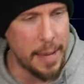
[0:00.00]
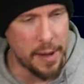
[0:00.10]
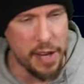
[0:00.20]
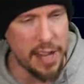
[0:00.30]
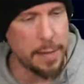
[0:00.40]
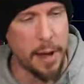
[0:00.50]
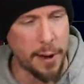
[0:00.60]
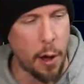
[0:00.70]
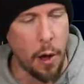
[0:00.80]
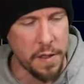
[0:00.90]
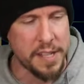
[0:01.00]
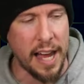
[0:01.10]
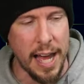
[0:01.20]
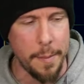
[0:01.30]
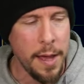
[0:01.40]
I talk about all the
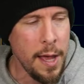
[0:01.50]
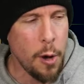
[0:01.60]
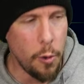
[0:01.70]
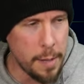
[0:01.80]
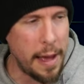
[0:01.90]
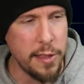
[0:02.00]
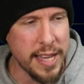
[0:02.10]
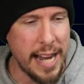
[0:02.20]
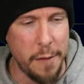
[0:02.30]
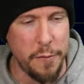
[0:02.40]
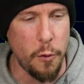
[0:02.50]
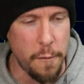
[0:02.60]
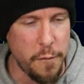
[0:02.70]
time. What am I looking out for?